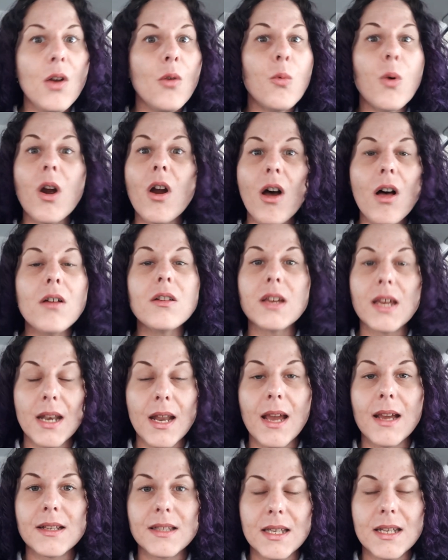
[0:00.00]
We're all
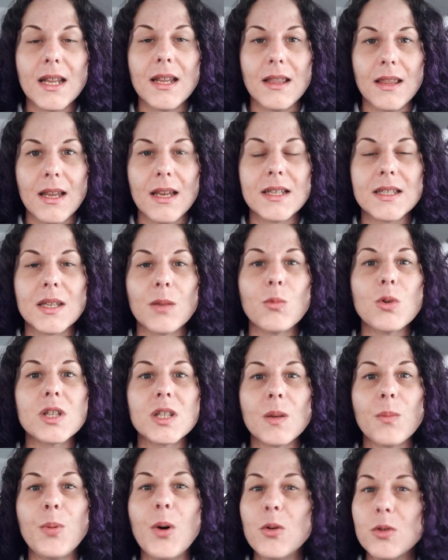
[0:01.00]
connected in this, and we're
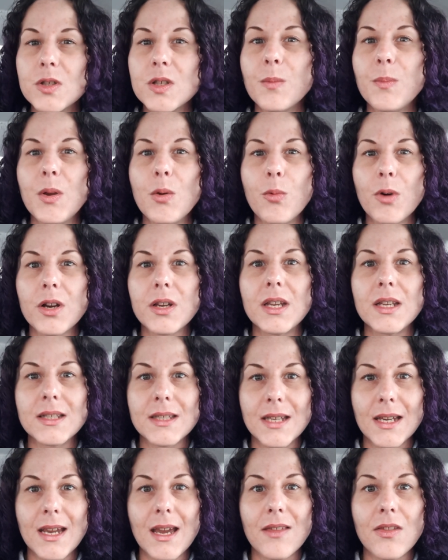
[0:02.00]
supposed to be working
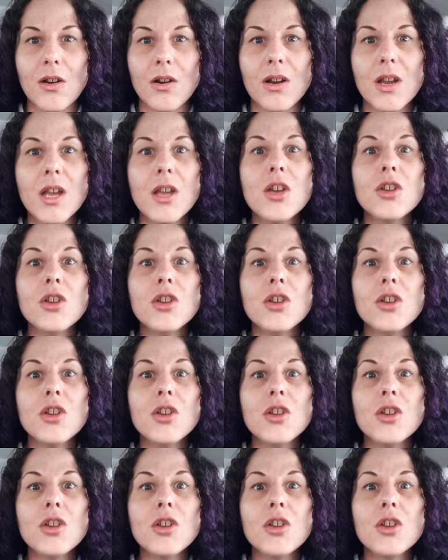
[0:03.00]
together